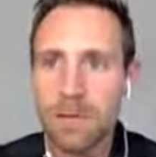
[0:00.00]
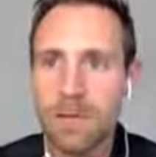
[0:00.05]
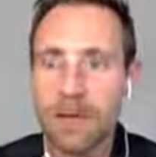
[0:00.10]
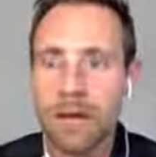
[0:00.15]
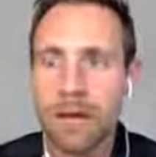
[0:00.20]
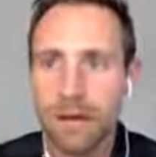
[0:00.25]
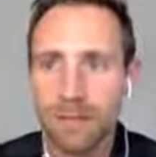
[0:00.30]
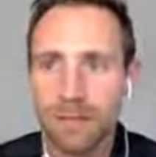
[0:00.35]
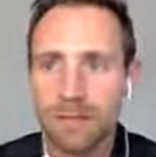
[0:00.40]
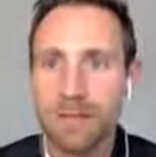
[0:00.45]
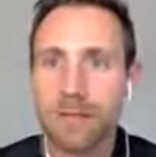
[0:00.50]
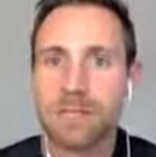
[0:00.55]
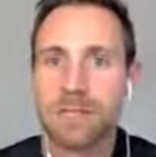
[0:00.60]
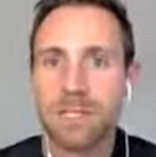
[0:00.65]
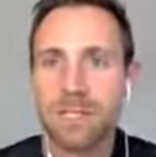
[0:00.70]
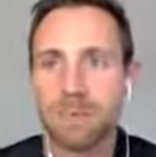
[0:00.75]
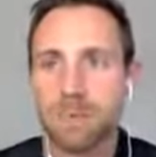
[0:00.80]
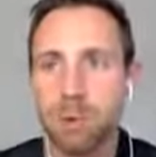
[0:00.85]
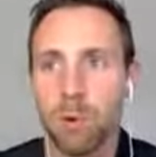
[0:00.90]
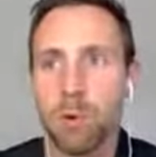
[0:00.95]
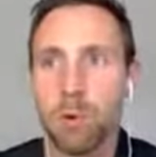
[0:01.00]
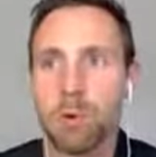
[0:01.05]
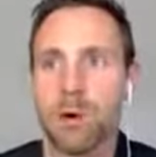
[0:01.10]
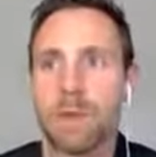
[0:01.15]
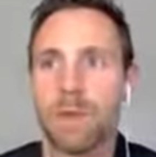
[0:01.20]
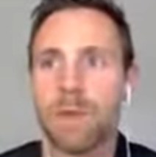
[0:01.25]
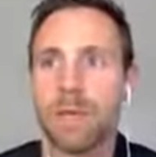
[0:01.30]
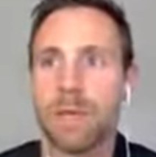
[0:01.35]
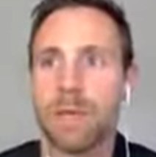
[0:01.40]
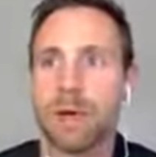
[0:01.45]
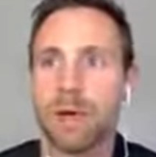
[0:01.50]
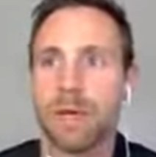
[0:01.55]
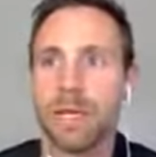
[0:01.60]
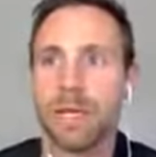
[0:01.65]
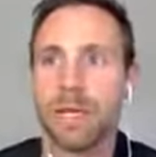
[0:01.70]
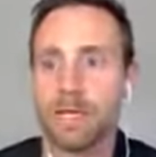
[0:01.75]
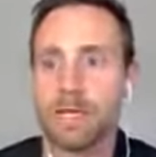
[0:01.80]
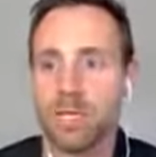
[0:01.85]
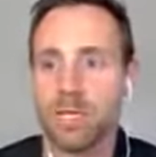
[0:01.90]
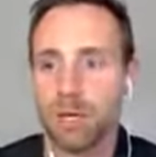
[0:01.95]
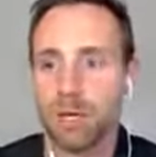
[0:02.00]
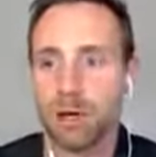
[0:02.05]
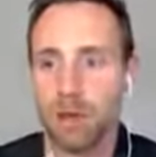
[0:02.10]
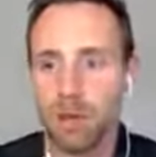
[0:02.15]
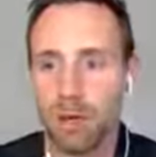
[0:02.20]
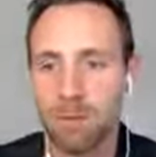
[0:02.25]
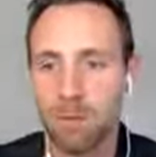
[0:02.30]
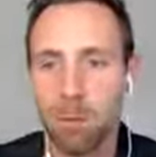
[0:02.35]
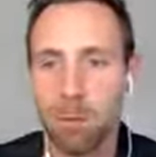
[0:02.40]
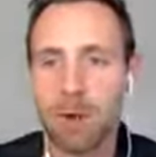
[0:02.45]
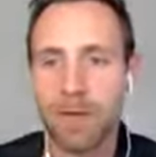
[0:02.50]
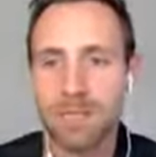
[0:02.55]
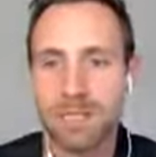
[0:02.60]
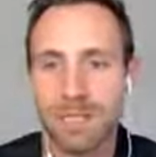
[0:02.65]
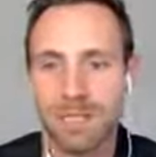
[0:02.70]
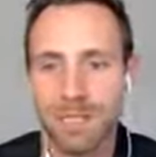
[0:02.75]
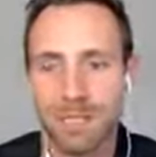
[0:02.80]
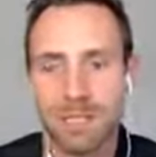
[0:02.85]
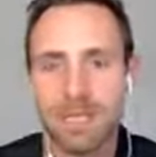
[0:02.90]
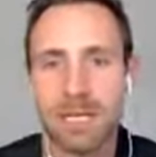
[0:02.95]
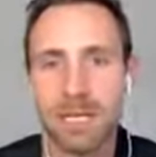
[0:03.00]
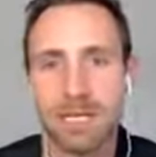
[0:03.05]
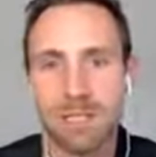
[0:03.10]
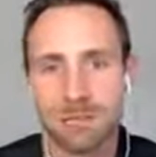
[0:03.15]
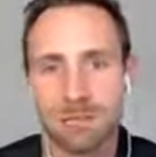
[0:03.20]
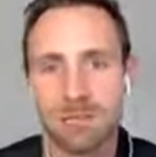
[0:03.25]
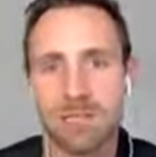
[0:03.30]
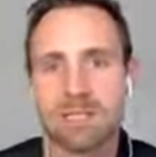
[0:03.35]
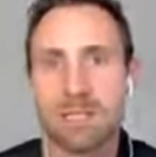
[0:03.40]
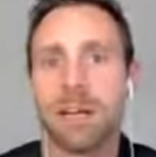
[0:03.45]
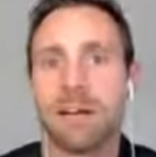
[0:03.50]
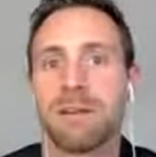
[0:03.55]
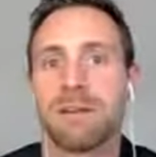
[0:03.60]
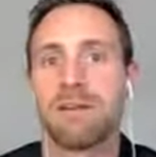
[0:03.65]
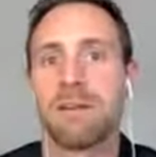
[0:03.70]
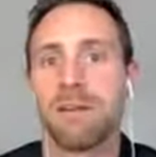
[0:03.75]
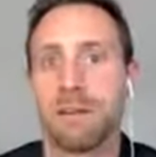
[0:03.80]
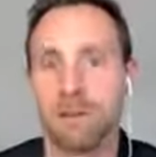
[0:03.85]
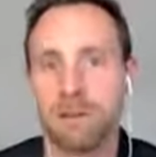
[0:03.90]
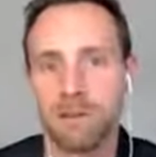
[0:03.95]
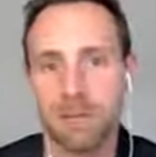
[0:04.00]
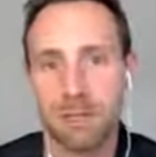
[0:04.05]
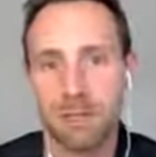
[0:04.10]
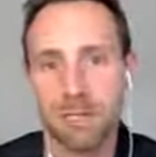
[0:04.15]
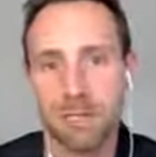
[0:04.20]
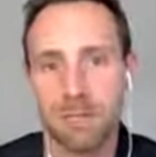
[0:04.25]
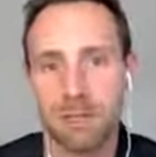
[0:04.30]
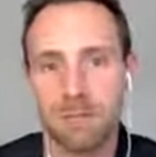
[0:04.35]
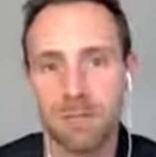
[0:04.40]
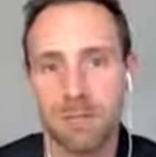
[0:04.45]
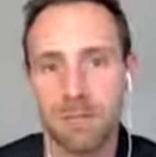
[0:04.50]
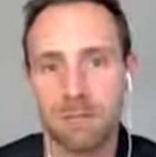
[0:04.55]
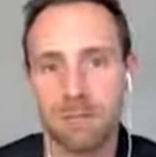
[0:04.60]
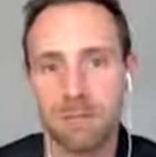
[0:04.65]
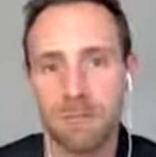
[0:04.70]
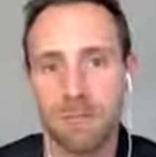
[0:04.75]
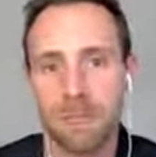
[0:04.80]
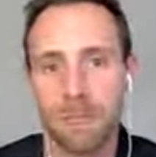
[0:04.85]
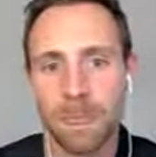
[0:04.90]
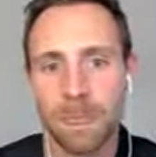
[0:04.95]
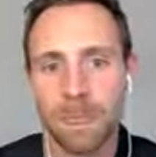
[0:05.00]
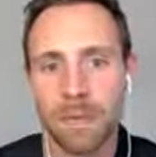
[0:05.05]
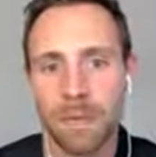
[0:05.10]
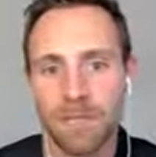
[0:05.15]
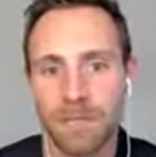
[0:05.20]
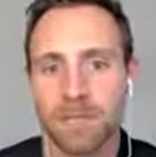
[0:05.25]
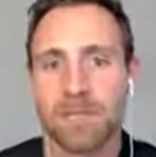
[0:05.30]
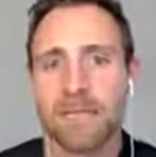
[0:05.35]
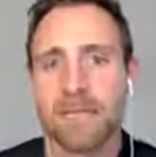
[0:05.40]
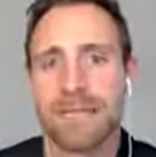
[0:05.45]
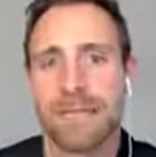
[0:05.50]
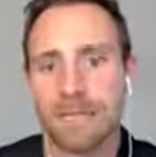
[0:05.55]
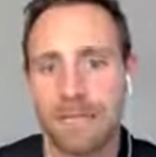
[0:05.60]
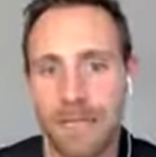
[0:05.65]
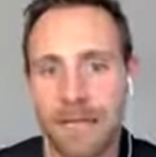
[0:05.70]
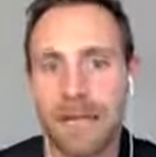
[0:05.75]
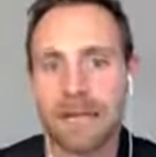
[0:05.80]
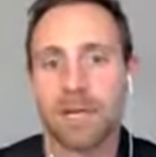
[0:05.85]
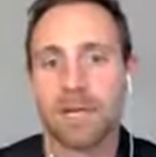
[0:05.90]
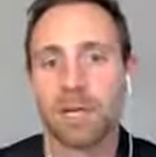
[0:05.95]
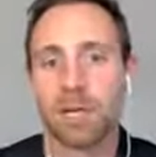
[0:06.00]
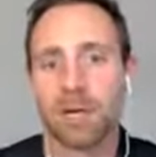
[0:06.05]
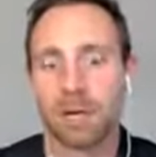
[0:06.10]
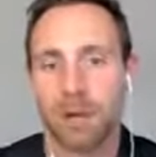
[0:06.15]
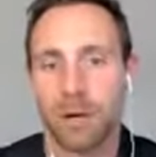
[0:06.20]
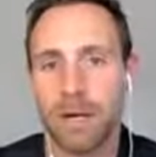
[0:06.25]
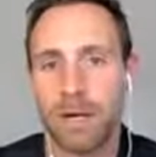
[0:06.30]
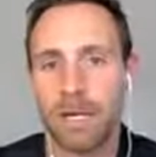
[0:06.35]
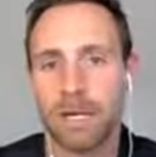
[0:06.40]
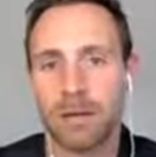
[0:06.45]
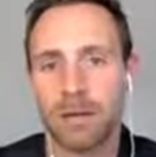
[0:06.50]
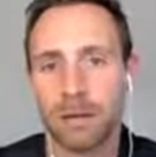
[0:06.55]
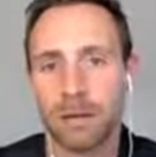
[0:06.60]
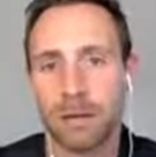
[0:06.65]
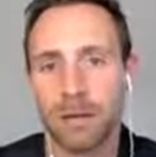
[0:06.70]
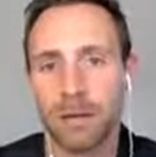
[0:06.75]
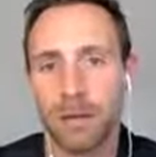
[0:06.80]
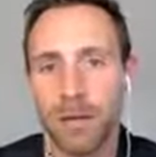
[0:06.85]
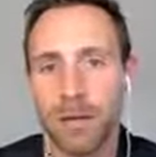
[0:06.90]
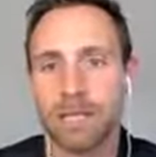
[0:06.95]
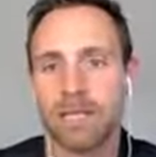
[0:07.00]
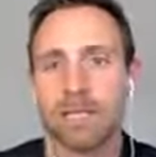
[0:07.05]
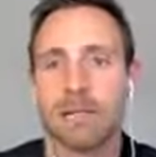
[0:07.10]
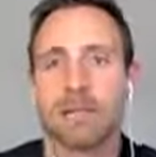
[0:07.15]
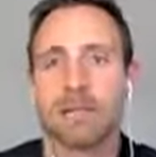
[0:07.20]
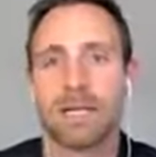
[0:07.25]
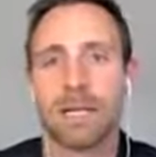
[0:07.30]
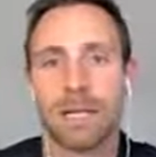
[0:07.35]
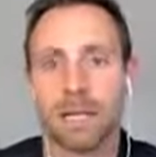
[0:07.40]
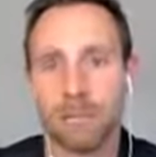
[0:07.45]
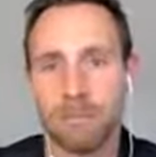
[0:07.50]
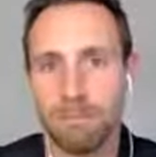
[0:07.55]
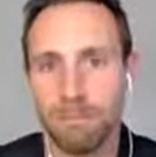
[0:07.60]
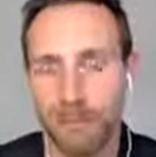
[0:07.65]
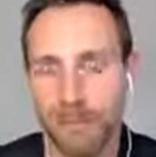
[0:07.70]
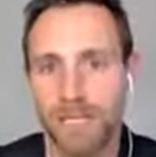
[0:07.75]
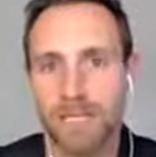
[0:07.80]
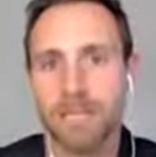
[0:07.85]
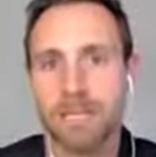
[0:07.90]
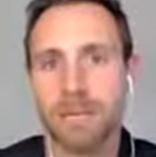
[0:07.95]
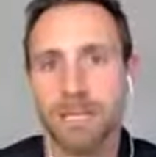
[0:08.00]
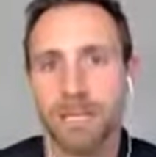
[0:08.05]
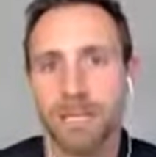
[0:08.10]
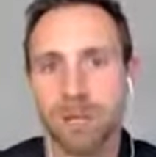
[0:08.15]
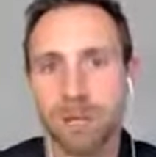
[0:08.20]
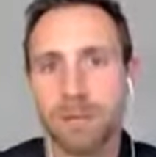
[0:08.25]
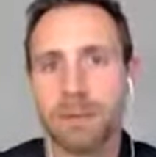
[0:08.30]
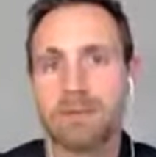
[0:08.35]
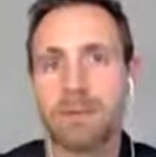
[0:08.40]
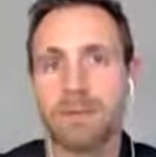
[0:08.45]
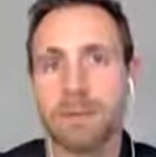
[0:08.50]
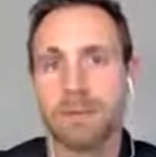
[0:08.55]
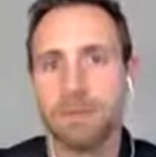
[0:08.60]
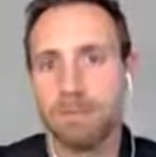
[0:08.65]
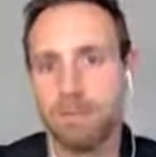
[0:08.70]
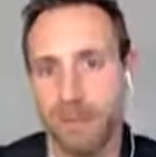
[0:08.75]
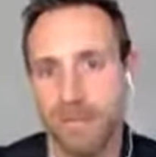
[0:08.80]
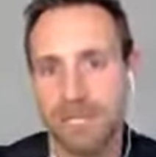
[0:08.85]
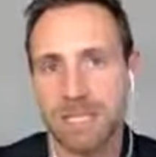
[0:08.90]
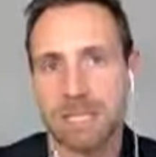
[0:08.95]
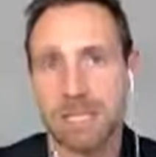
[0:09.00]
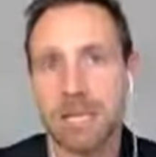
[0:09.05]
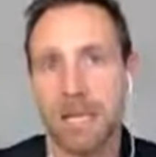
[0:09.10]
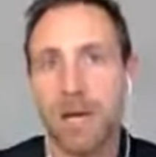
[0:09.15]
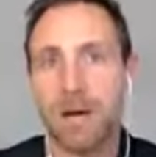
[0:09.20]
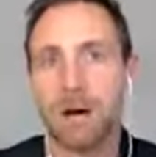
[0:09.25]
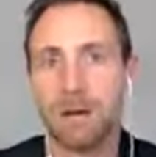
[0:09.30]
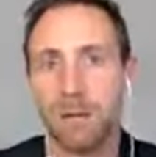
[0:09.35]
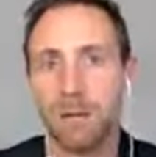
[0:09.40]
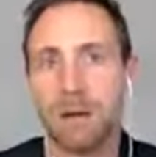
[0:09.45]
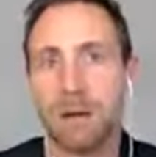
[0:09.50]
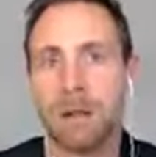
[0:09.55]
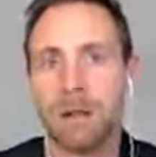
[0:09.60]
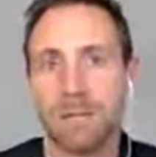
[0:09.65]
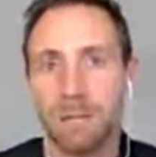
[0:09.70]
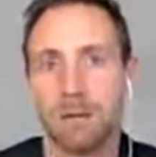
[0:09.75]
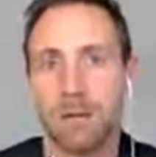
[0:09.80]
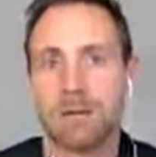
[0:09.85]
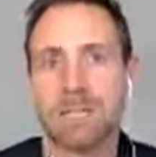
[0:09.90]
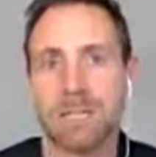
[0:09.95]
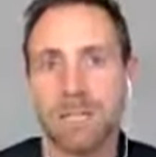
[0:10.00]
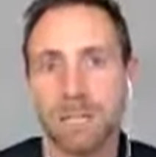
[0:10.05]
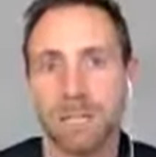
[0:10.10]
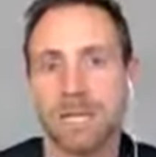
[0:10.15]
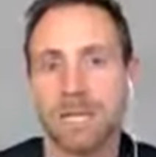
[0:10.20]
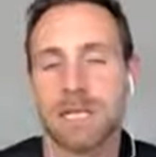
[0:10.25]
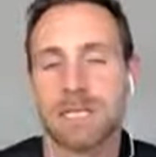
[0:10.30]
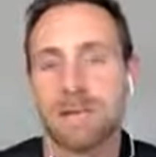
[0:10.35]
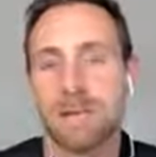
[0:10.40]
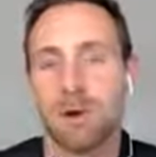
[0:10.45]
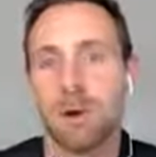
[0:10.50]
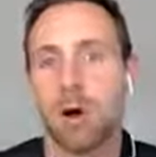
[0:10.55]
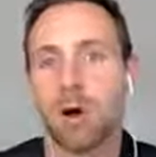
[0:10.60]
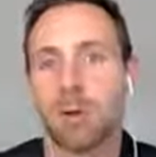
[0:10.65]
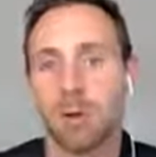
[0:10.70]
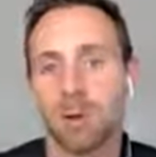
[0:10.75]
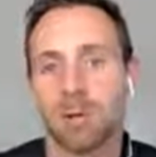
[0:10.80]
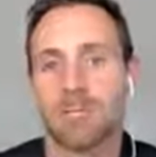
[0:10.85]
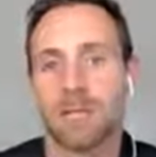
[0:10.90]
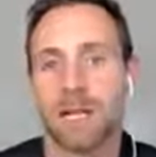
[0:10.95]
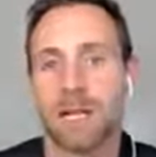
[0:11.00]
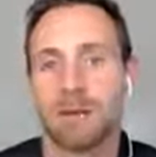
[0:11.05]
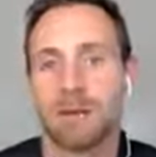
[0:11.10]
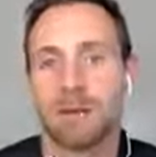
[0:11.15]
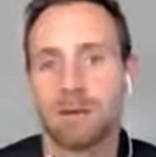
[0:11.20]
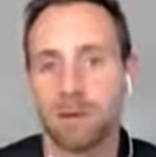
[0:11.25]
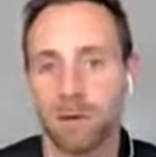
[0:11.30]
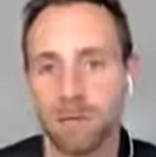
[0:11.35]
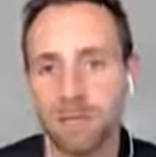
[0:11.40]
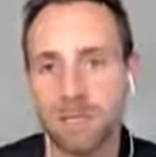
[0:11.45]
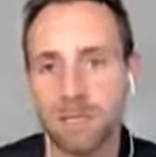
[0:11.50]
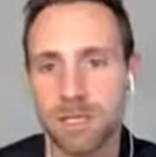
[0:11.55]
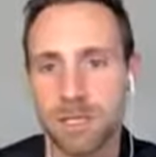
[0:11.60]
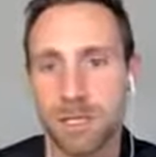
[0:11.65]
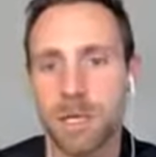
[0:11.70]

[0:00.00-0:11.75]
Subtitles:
I think it's important that we need to show them what success looks like first, so that they get that ingrained, and so they get the basic script and the basic outline of what a successful call looks like first,